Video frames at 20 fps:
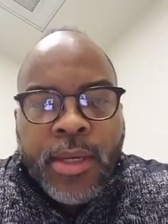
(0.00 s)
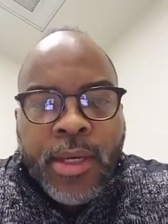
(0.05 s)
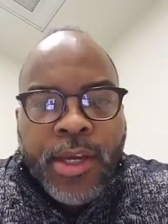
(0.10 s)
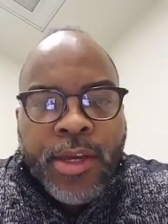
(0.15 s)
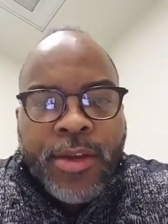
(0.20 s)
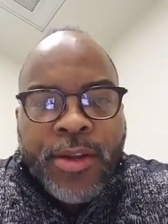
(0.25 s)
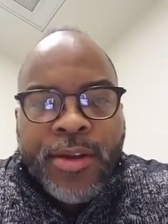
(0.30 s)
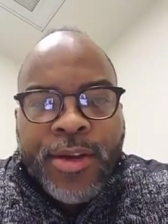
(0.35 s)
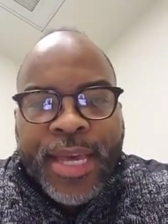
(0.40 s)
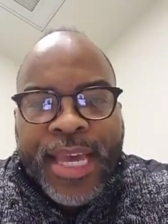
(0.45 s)

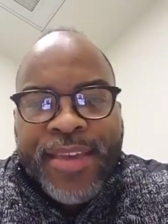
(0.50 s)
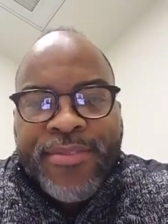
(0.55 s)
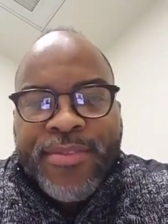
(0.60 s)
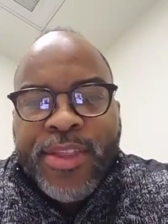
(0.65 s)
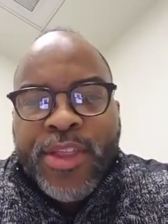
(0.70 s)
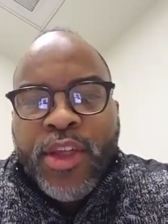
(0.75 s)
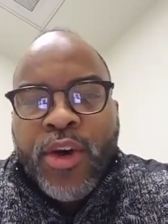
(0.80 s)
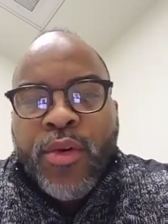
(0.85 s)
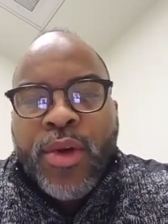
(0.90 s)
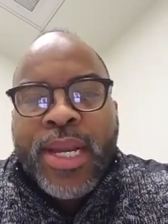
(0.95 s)
You know,
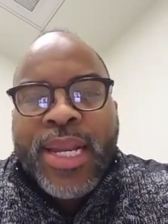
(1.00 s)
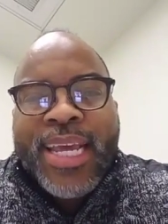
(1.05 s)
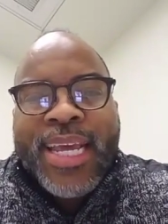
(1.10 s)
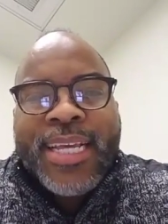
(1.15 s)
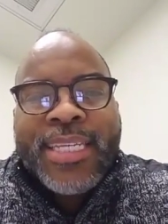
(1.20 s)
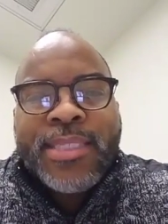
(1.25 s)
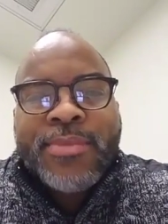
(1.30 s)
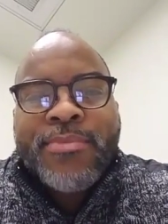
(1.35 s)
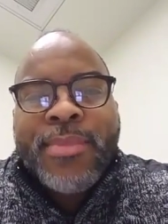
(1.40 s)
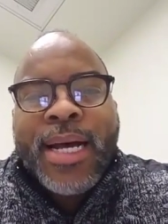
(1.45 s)
even though it
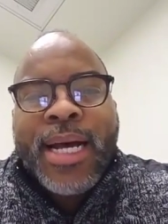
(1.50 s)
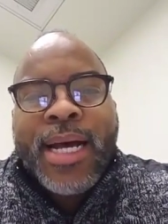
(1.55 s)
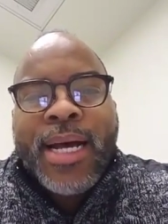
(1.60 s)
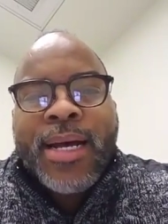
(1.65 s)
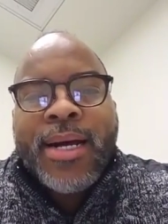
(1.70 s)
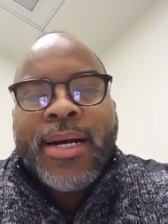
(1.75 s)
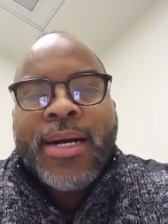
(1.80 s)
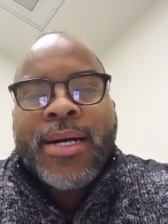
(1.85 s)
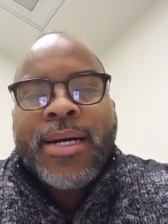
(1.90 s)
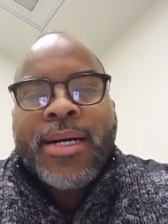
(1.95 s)
is my
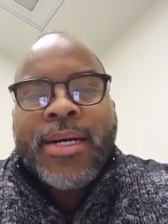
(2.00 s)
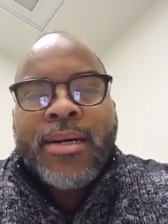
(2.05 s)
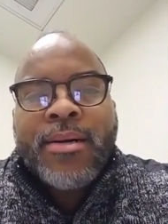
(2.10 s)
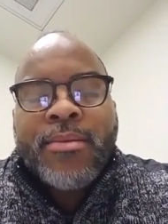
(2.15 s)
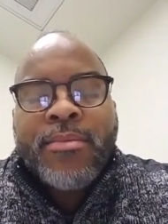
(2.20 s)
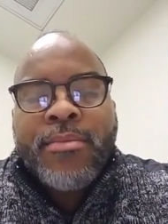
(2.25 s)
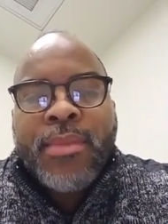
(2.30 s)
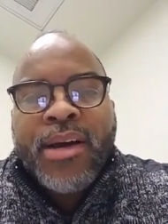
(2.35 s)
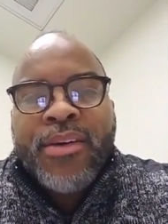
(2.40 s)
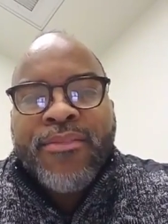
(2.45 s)
uh,
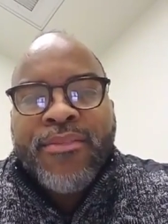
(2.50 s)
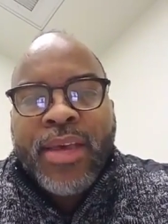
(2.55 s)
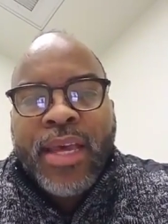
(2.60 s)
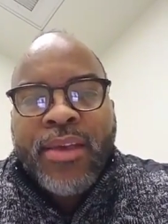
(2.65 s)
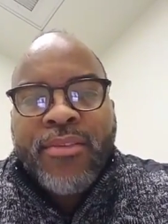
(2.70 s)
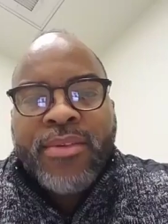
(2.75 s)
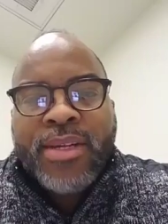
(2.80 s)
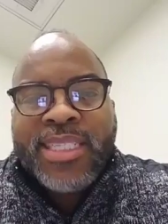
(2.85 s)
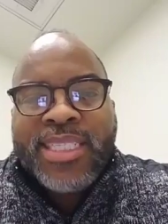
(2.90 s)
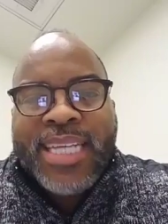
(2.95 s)
my
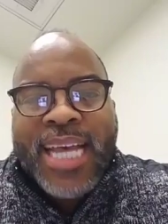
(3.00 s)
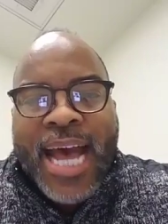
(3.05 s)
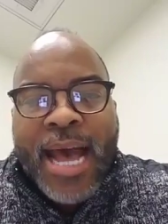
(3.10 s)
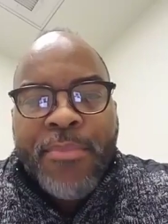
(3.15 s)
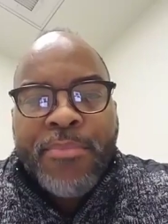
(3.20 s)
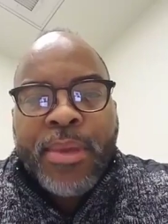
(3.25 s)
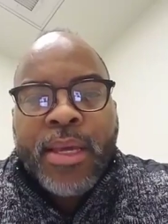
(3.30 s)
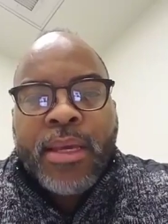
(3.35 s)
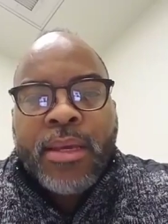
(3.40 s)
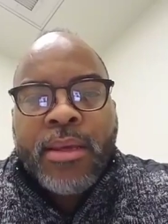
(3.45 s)
favorite topic